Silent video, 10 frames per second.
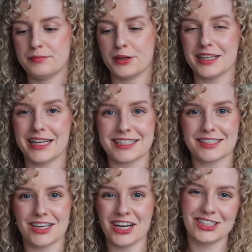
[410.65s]
put in
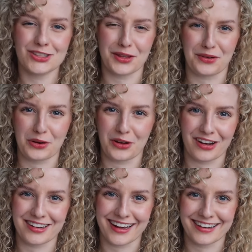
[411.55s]
these. I just thought they were a good
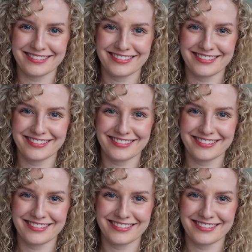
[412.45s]
idea.